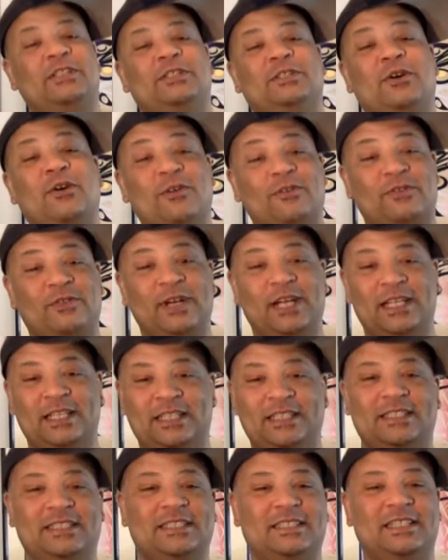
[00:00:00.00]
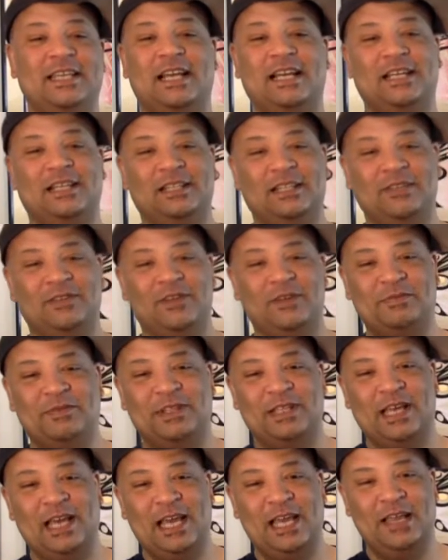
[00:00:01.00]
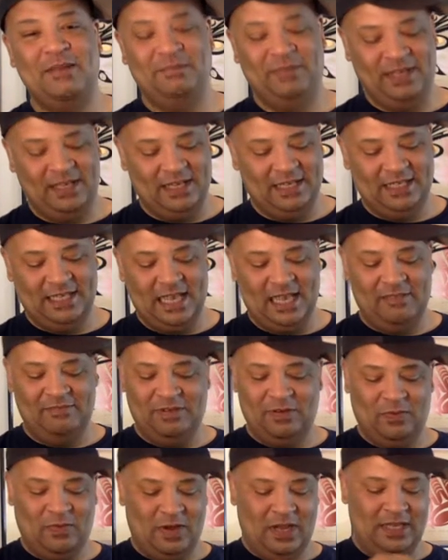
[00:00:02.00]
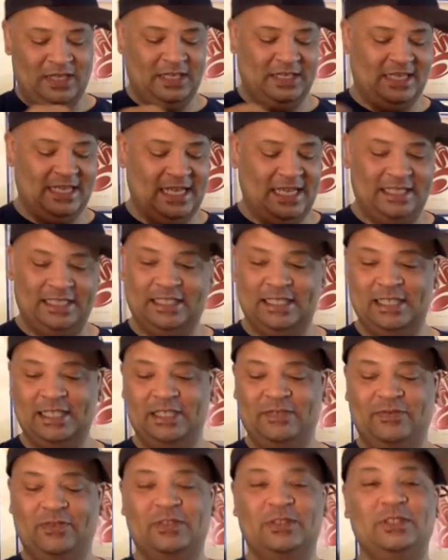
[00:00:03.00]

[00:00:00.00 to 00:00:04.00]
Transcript: so afraid this is not going to live up to the hype because I have been wanting to taste this for